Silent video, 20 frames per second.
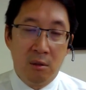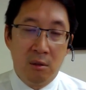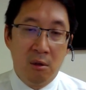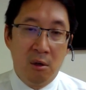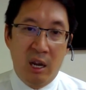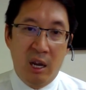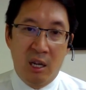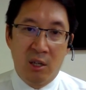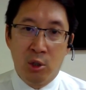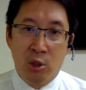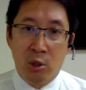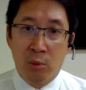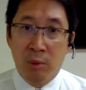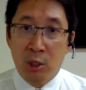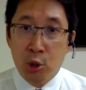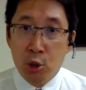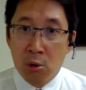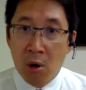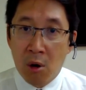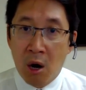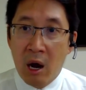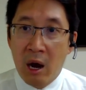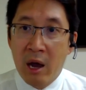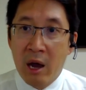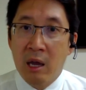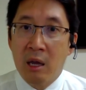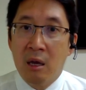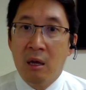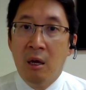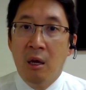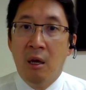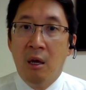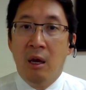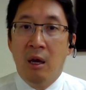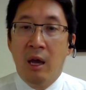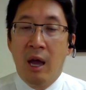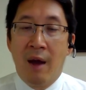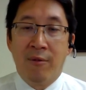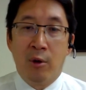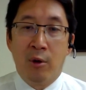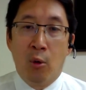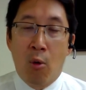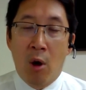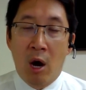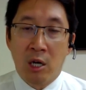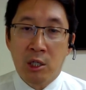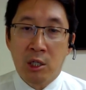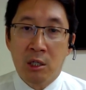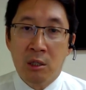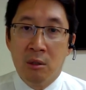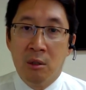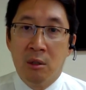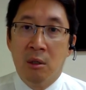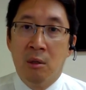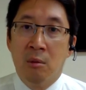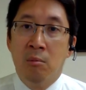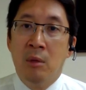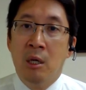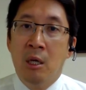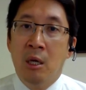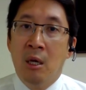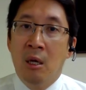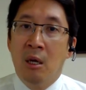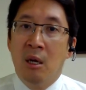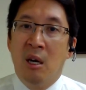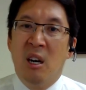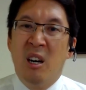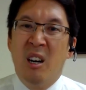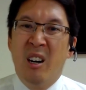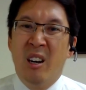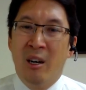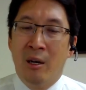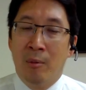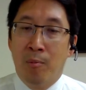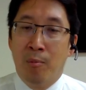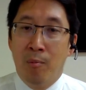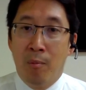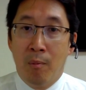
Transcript: Their hands should be dry after washing them, uh,